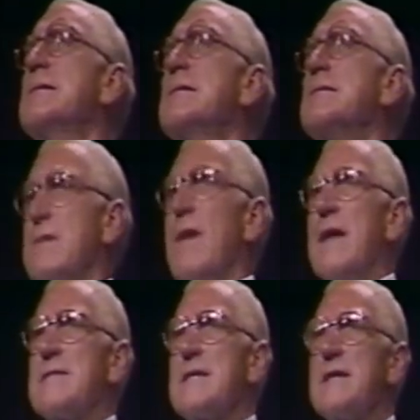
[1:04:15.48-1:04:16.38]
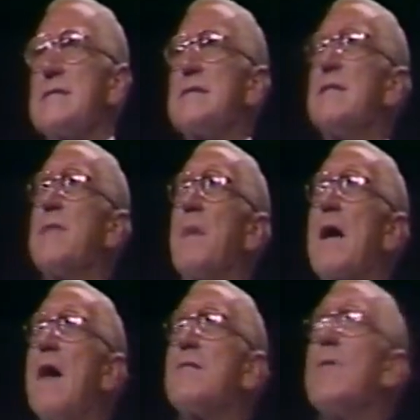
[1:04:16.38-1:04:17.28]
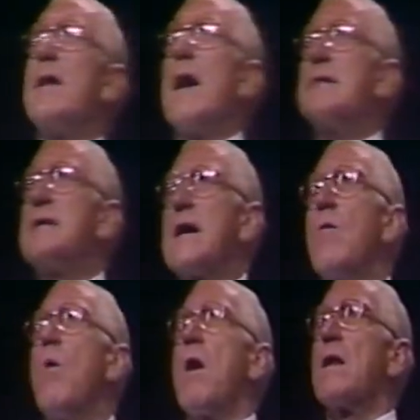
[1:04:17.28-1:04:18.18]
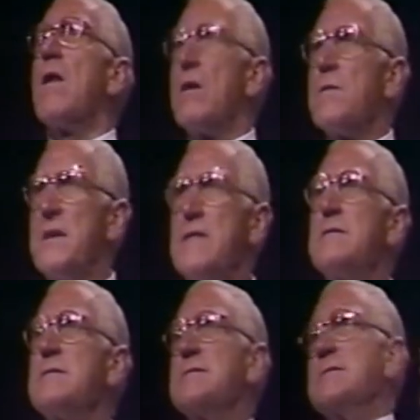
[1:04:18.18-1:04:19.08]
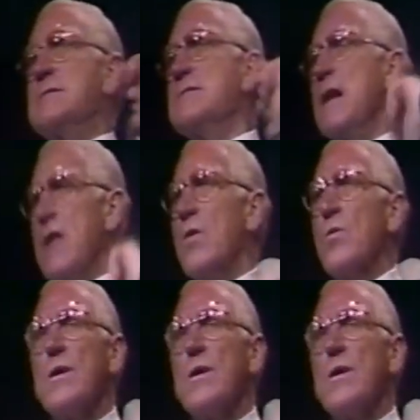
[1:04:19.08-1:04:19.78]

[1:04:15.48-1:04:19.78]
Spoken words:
So I suggested that MacArthur and I take a walk along the beach, alone.